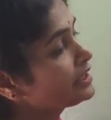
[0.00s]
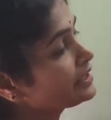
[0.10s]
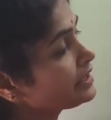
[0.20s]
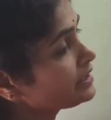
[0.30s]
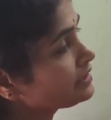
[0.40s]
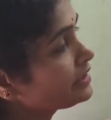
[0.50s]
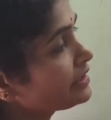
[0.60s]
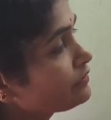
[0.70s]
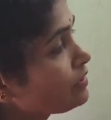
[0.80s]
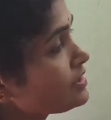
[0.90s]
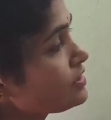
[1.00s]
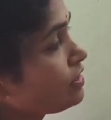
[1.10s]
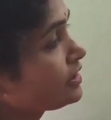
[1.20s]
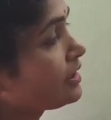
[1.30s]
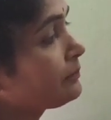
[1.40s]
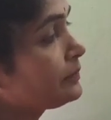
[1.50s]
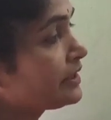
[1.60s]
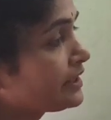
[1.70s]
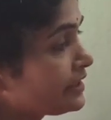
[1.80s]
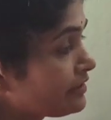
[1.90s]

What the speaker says: Here it was not completely